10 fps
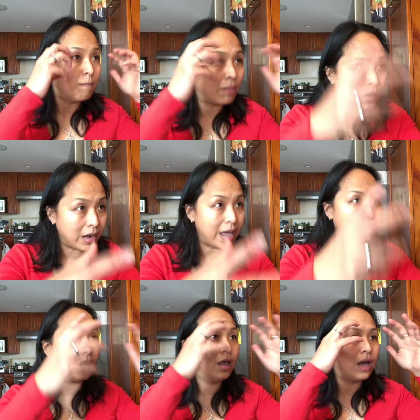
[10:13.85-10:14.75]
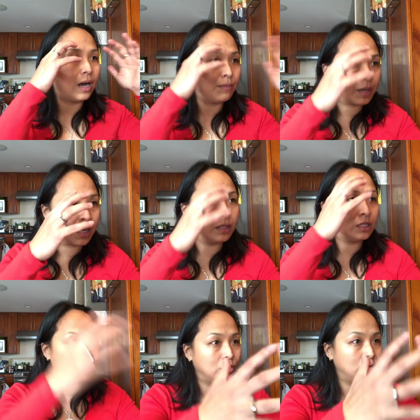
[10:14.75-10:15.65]
But then I'm
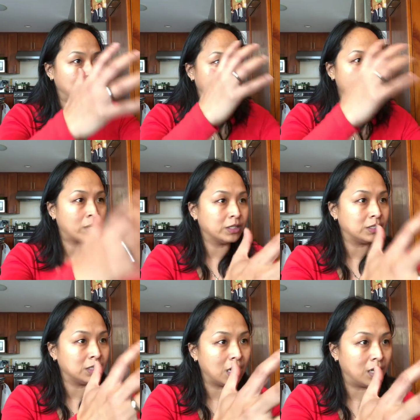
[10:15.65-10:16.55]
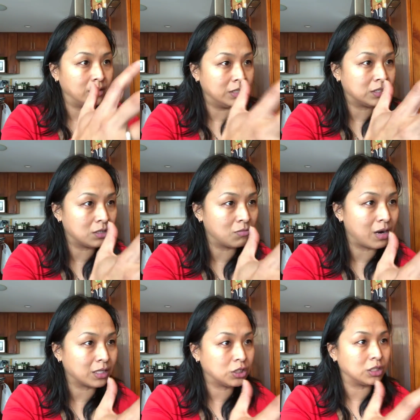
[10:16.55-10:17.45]
continue focusing on this
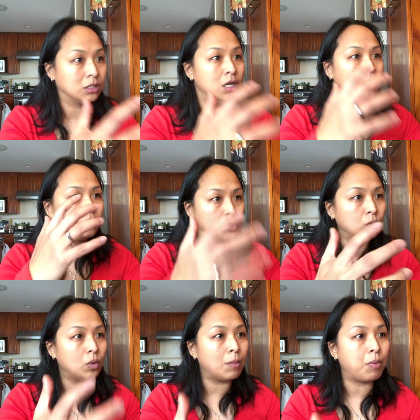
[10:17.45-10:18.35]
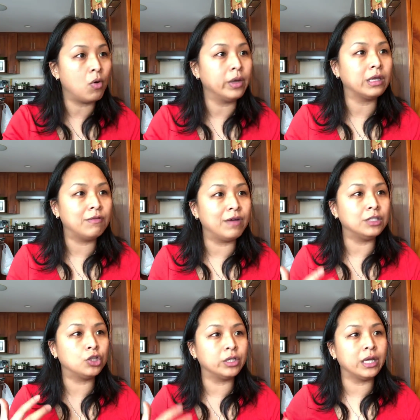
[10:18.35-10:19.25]
direction to a point,
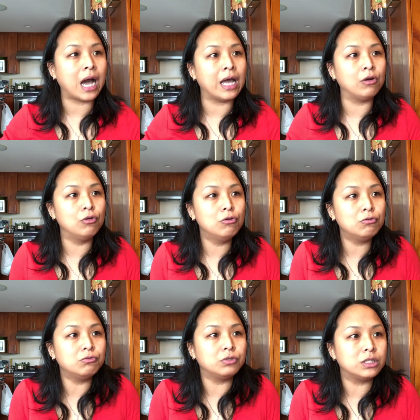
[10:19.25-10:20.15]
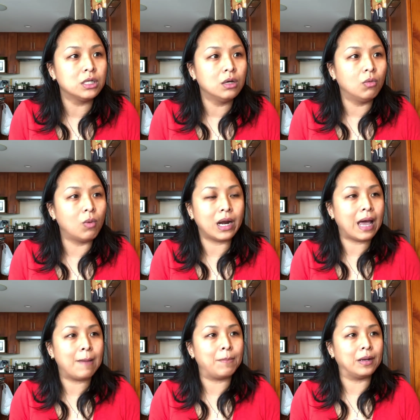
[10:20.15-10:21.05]
eventually I lose what
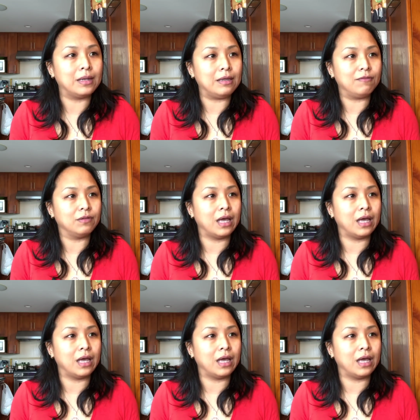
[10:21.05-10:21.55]
I believe.